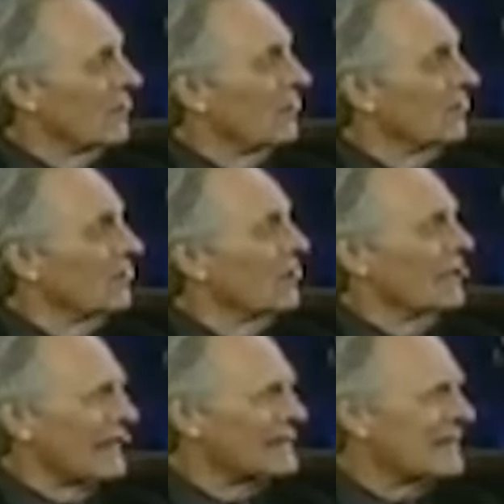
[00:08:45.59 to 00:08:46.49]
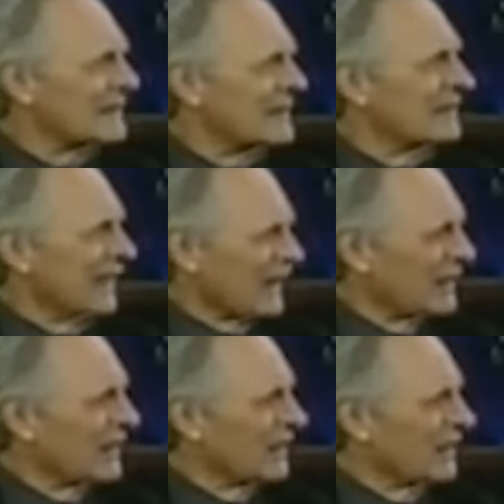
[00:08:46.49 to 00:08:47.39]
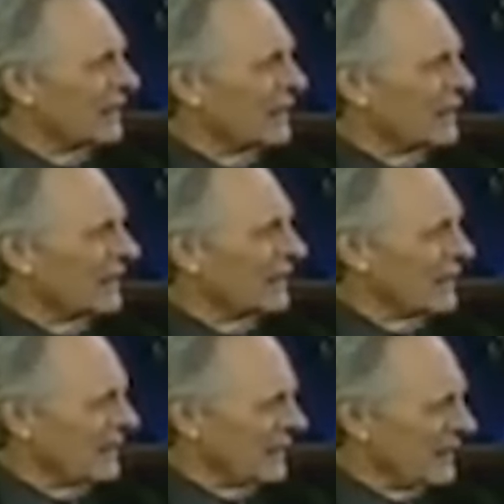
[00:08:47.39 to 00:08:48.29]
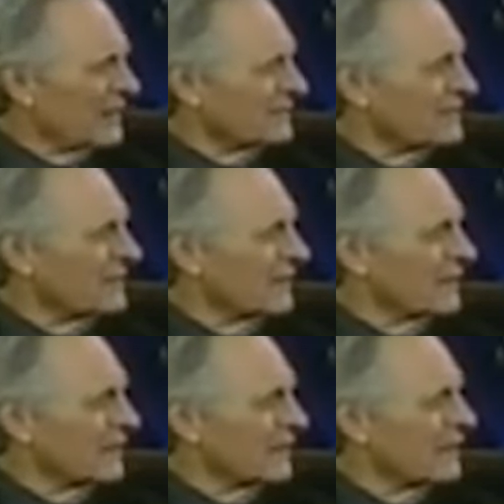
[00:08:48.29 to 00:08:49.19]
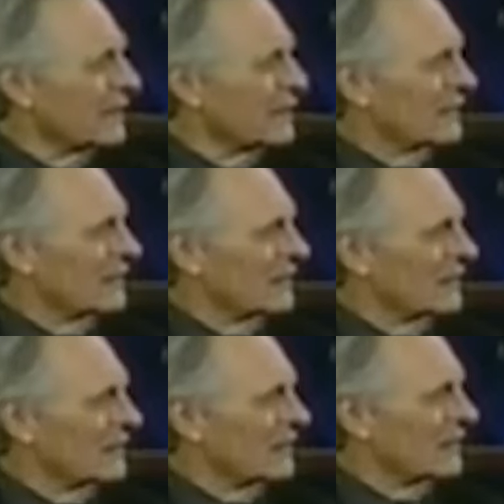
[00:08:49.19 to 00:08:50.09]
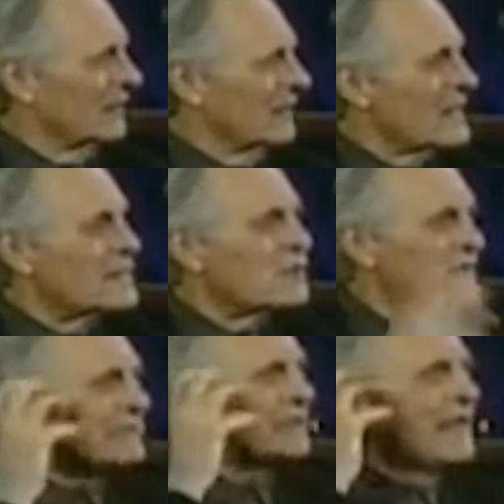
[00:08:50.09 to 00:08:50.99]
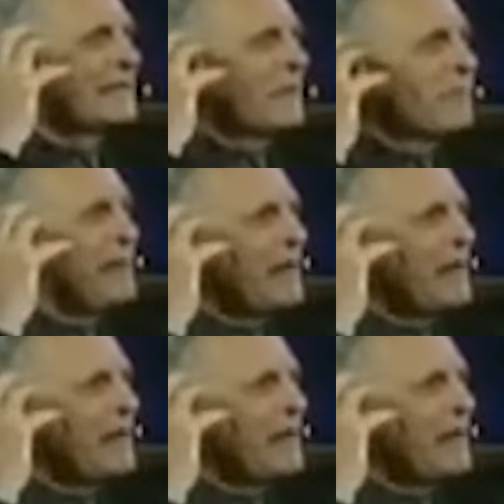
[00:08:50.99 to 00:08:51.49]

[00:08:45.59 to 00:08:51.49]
No words are spoken by the person on screen.